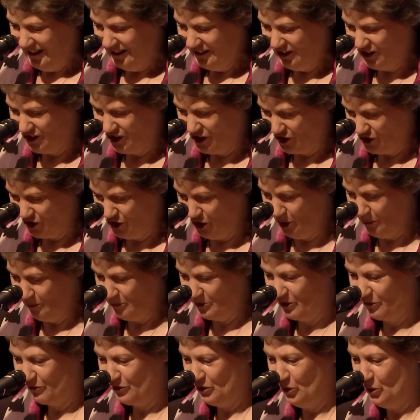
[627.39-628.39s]
This
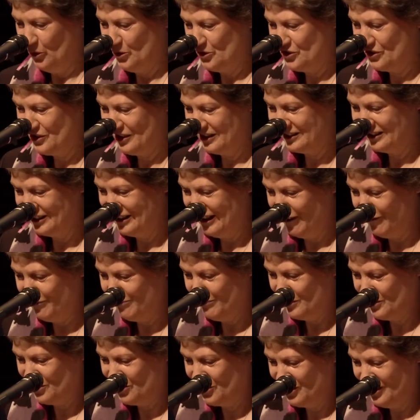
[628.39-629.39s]
assumes, of course, that
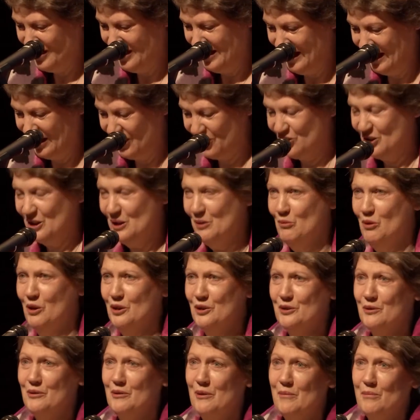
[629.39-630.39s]
governments actually
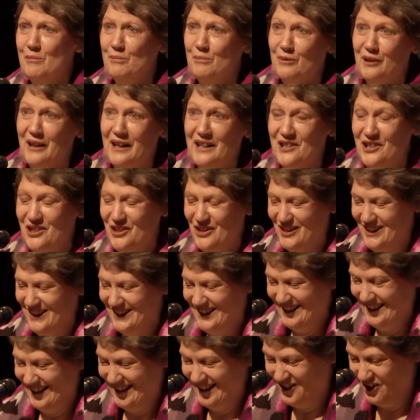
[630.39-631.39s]
want to embrace
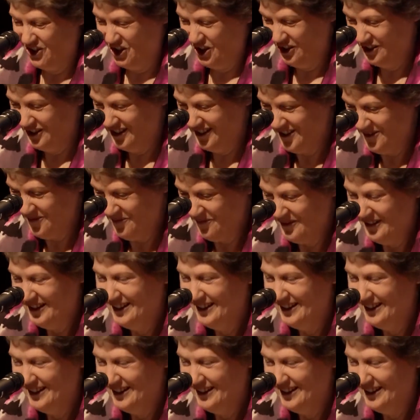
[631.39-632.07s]
the agenda